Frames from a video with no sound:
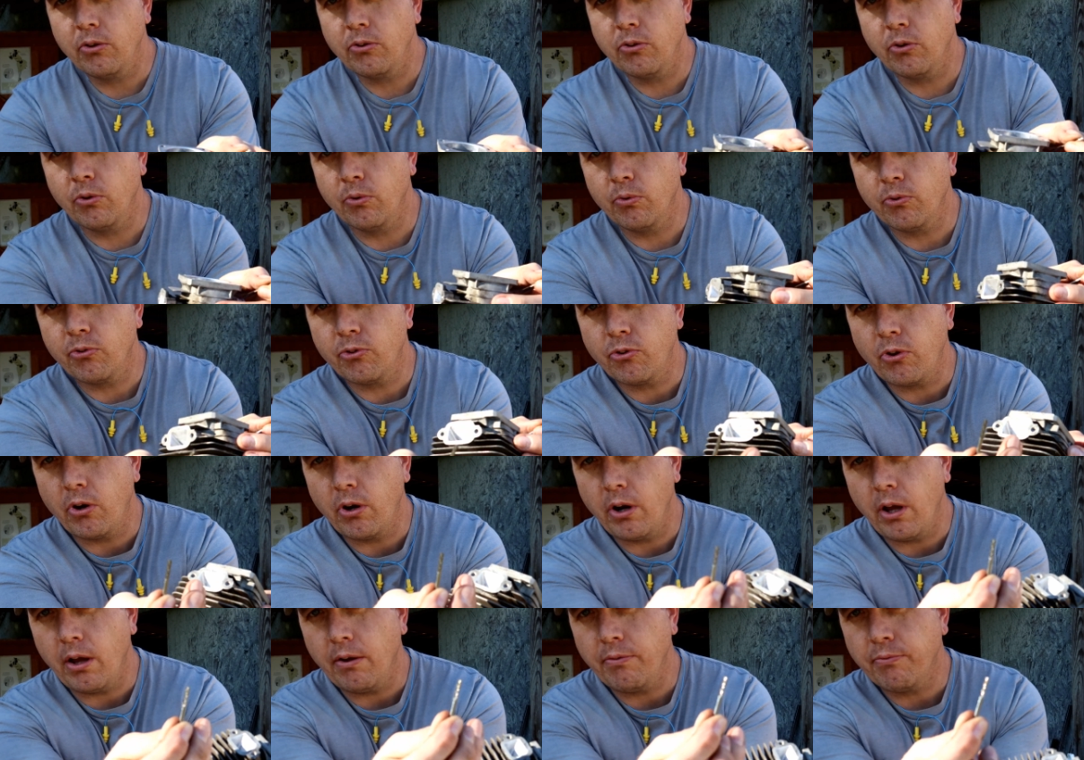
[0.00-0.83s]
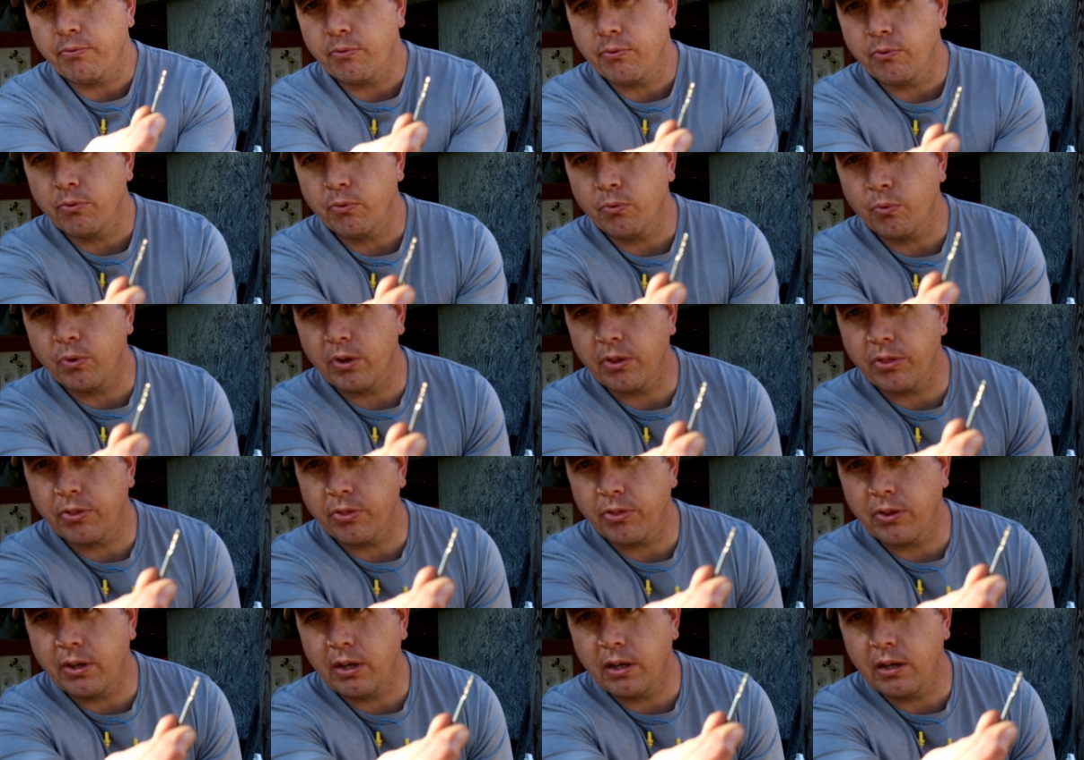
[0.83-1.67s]
So start off
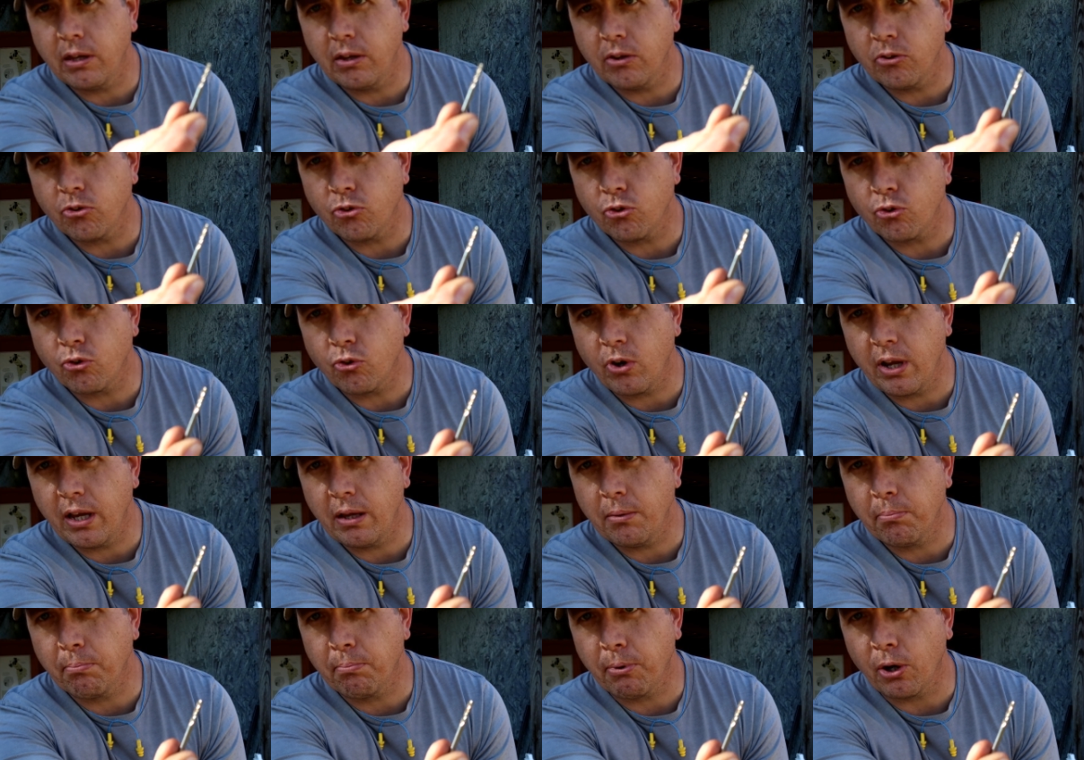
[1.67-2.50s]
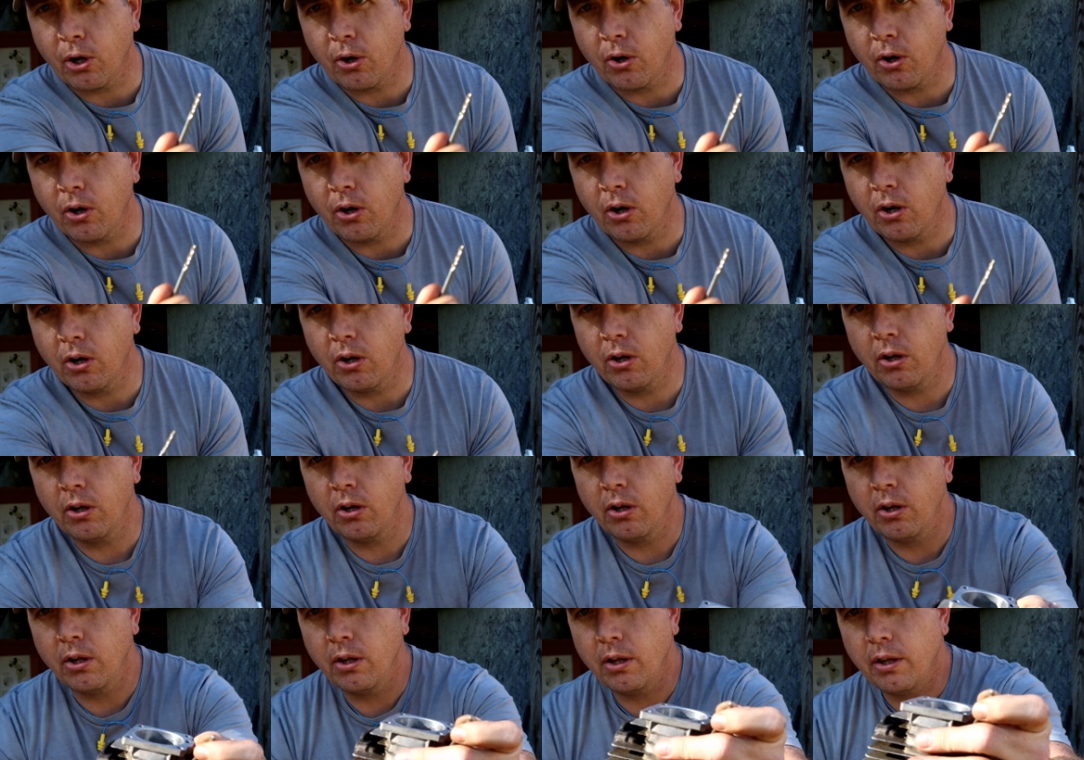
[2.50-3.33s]
with the straight burr,
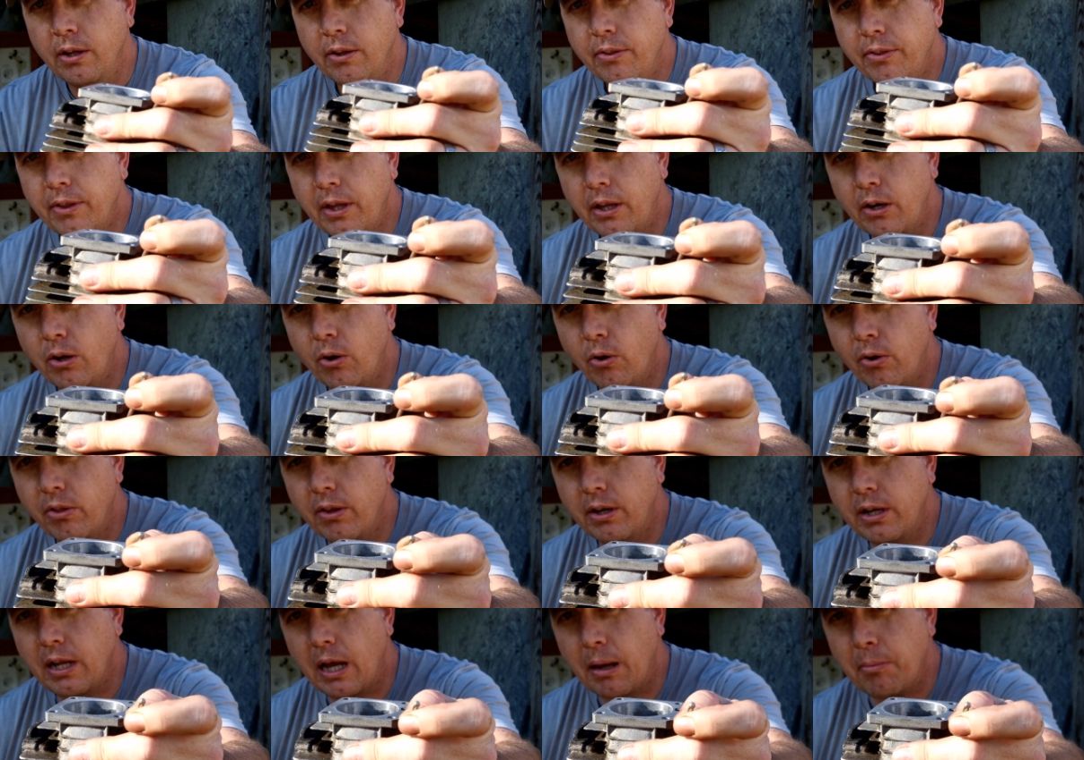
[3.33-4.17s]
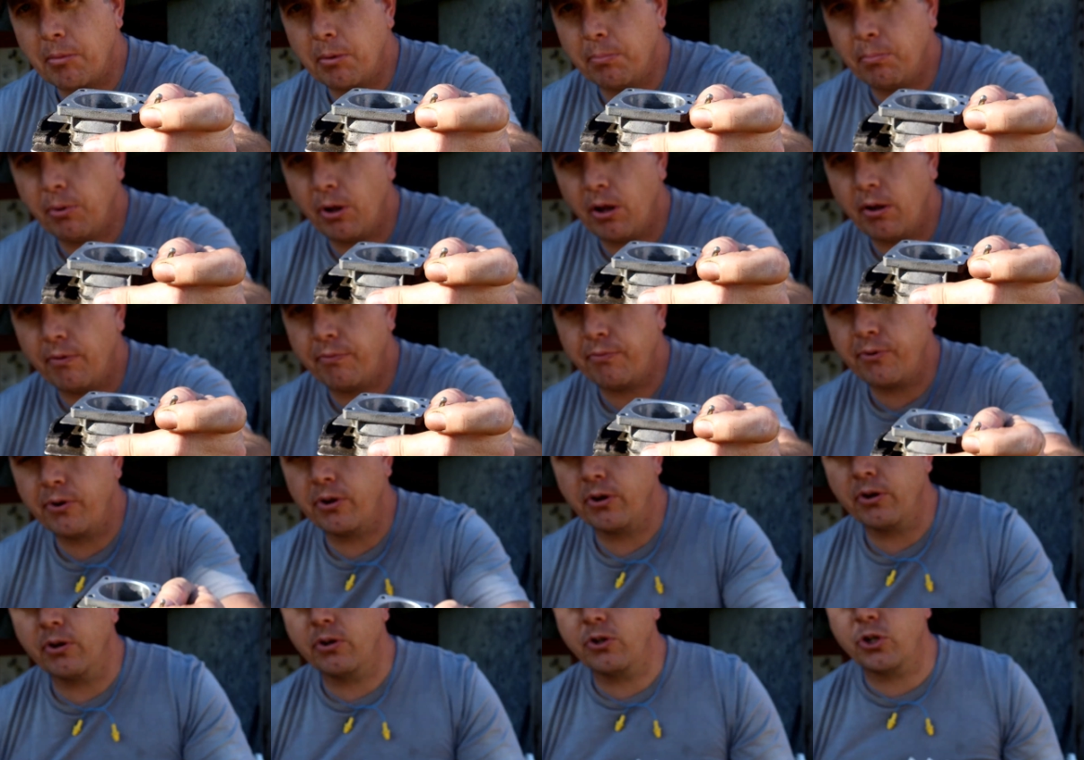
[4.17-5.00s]
then go to the diamond
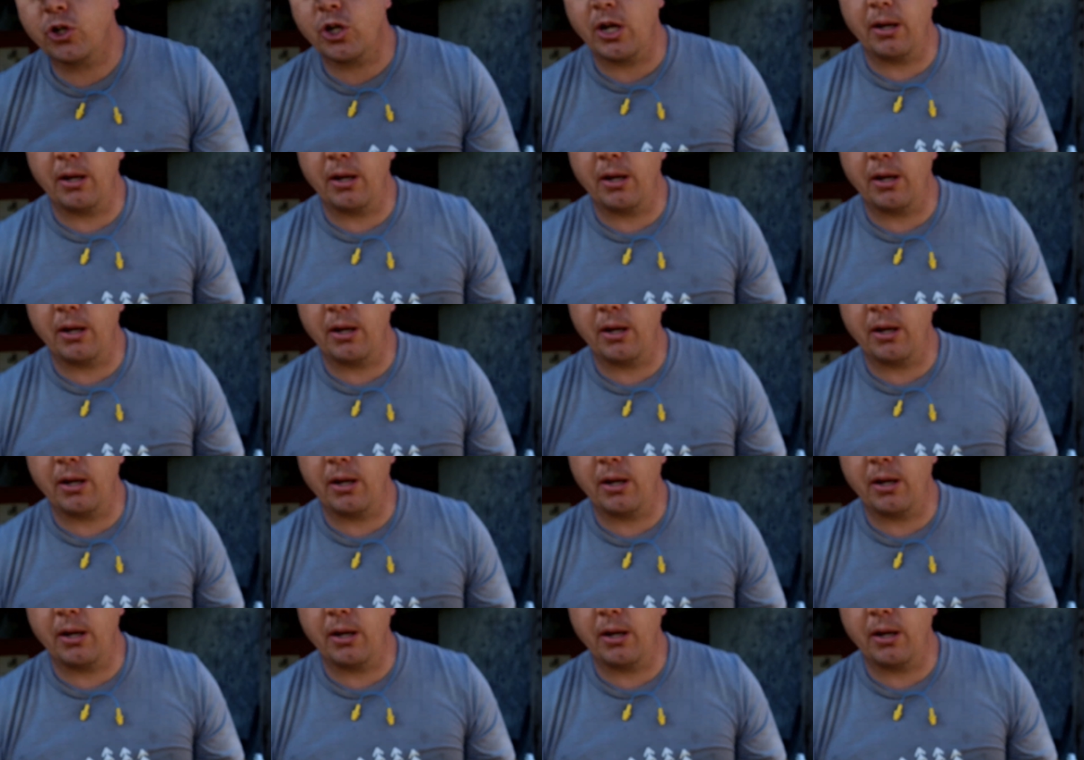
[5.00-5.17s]
ball for your